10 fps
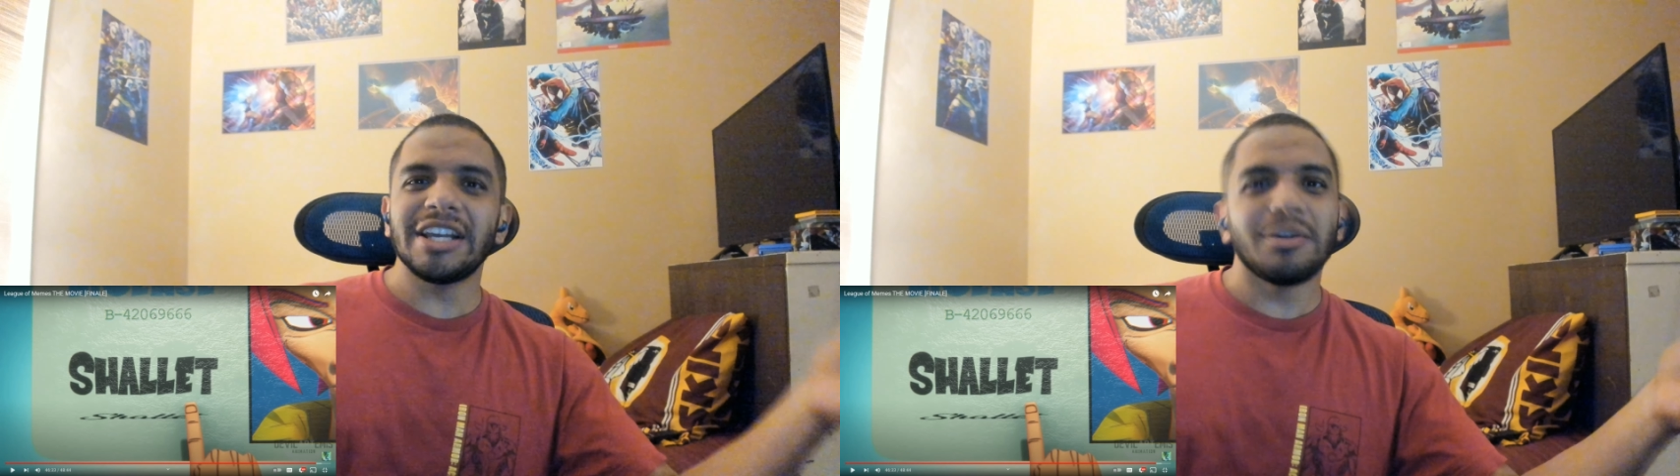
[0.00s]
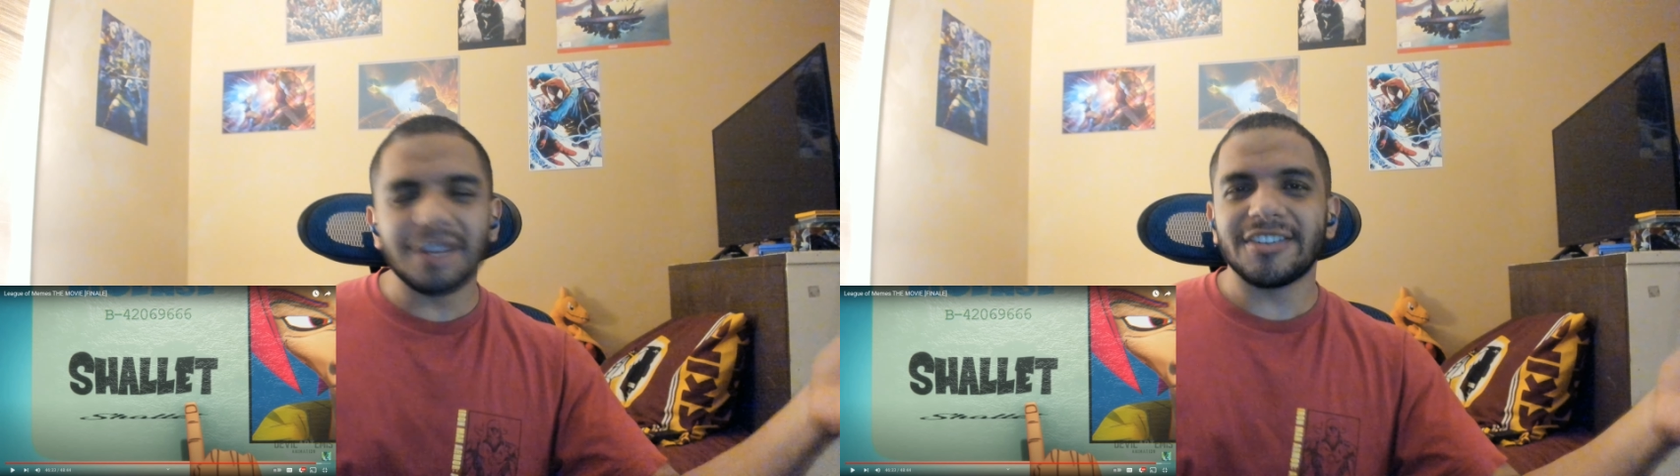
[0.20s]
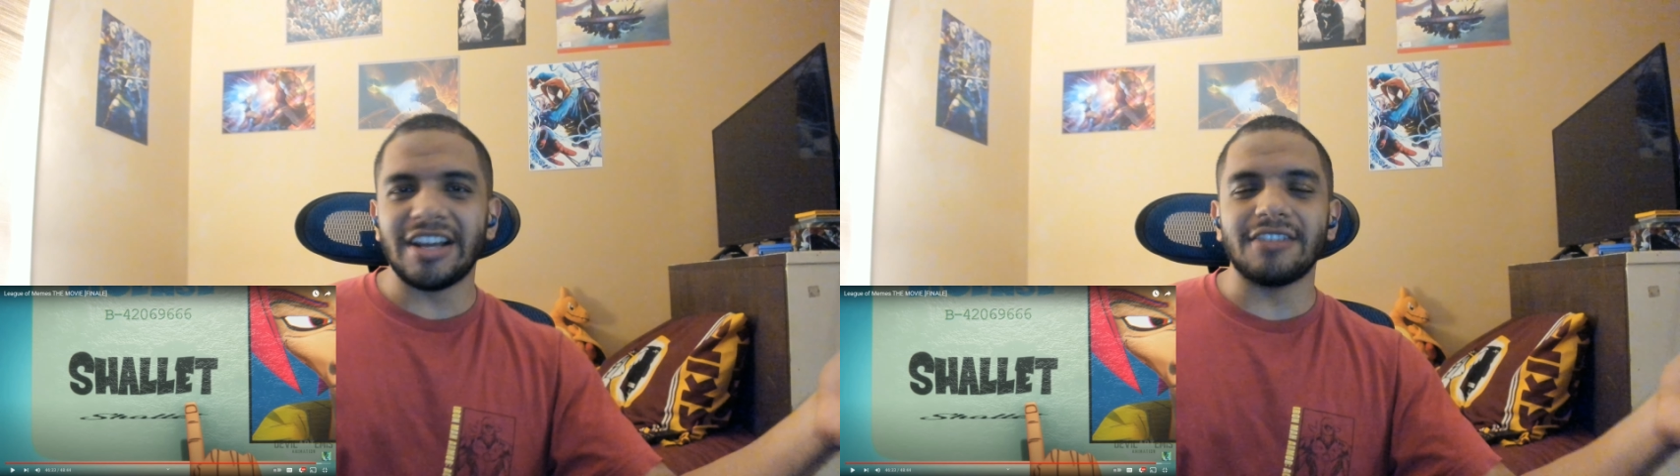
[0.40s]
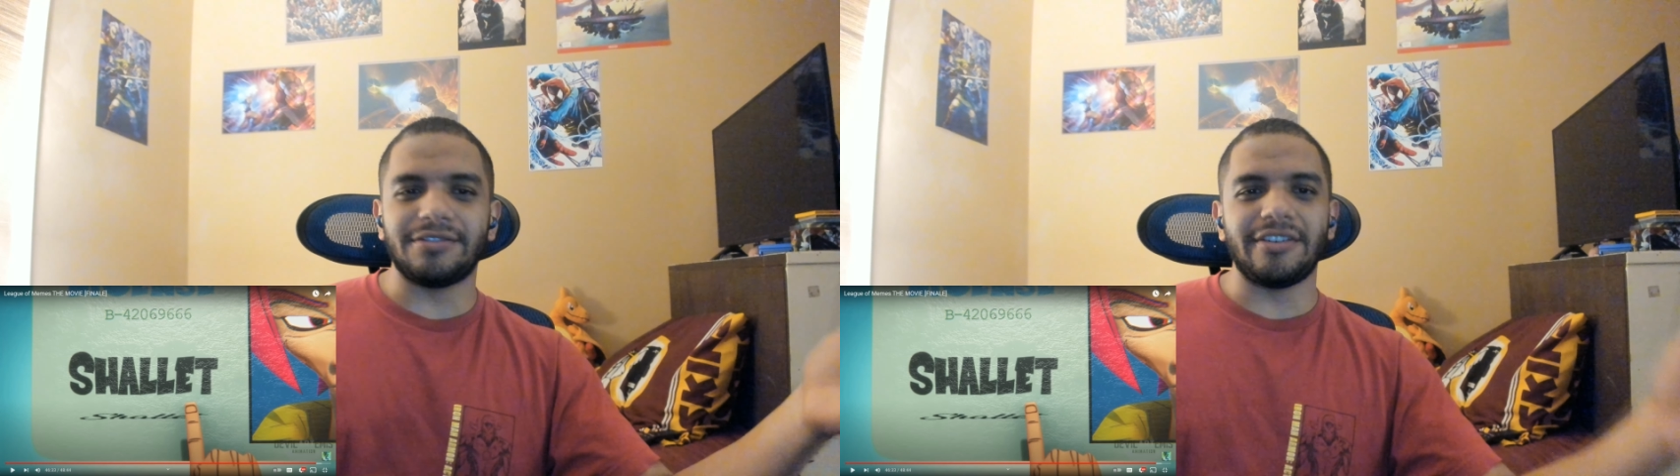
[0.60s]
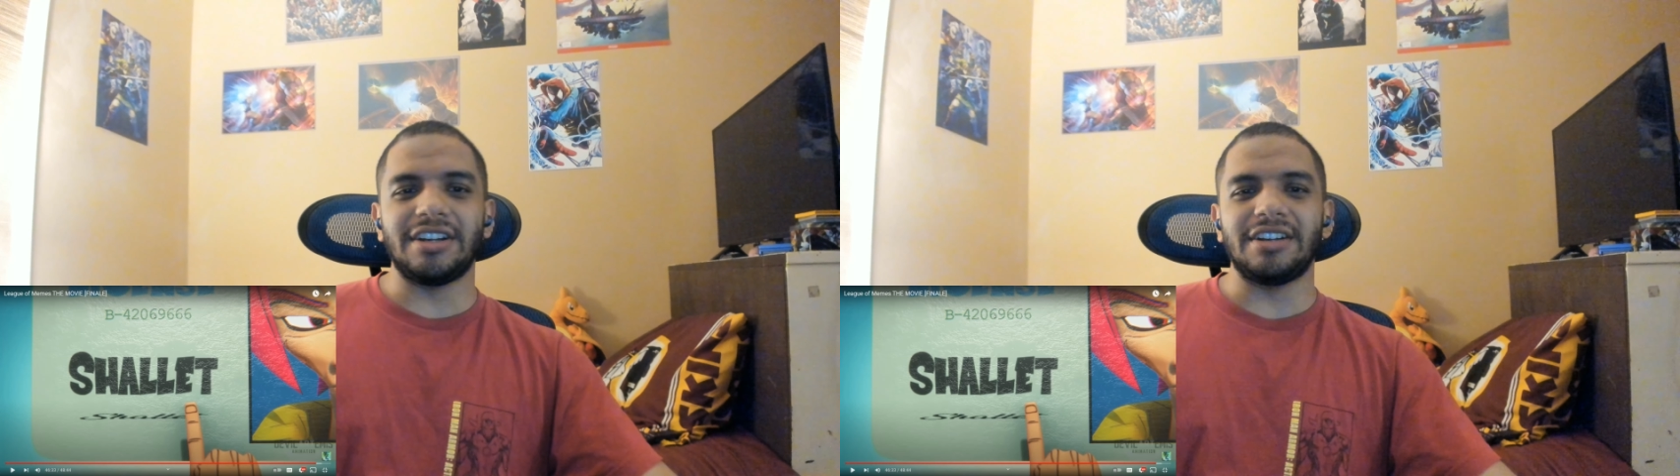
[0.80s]
would have sound
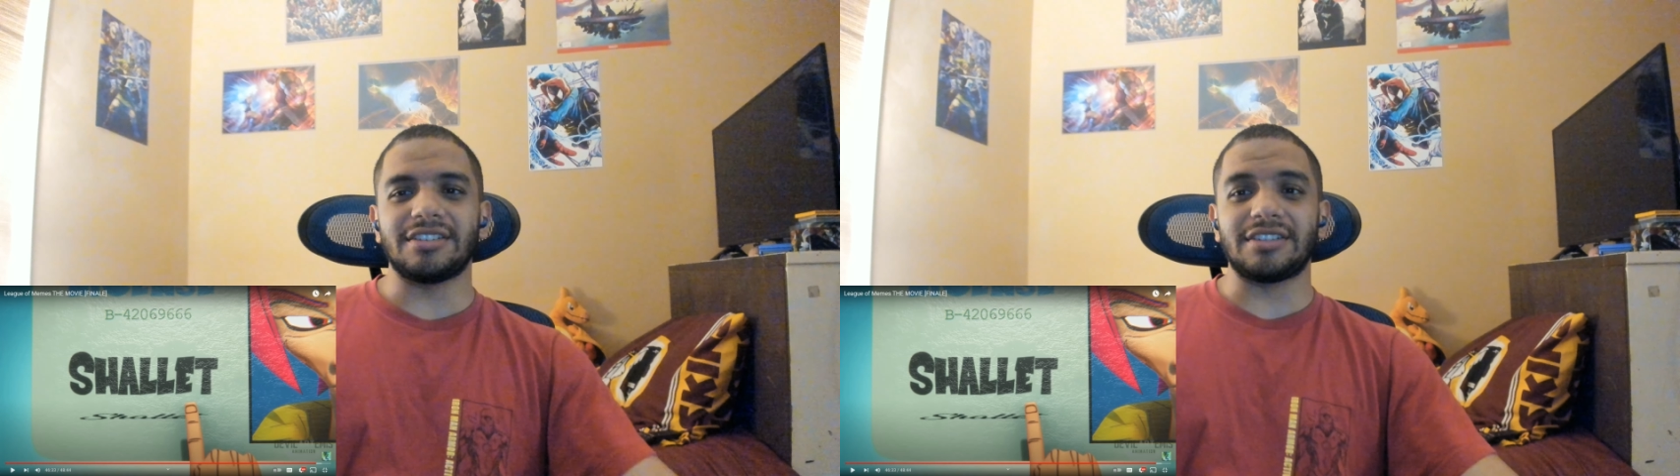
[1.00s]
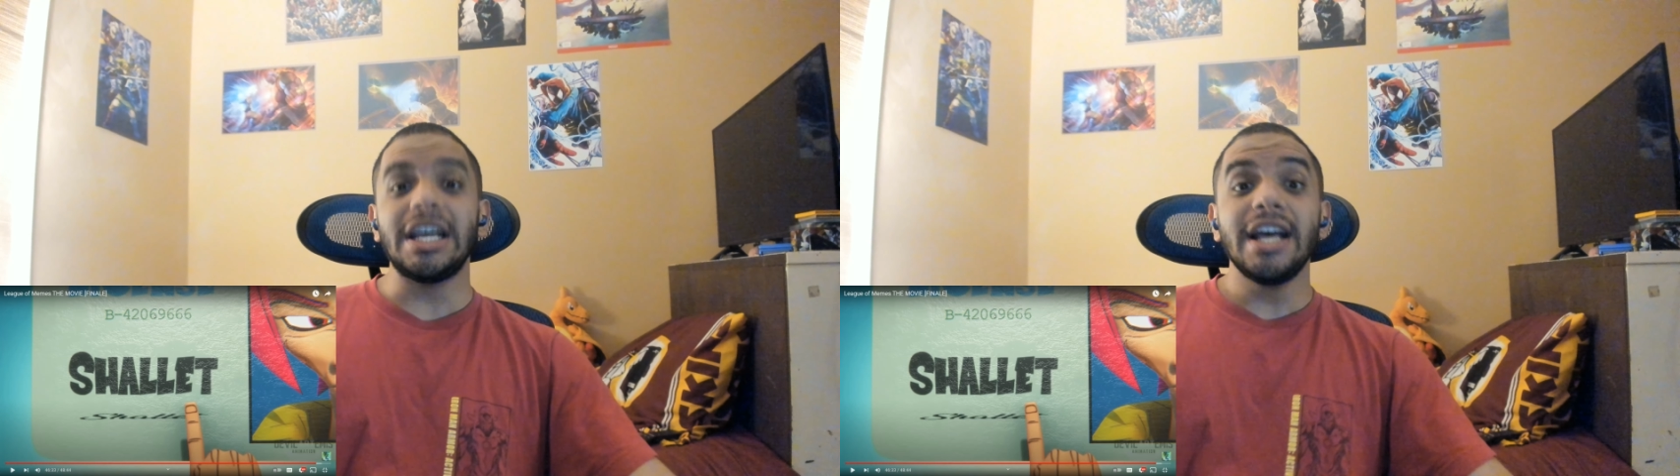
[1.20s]
funnier to say,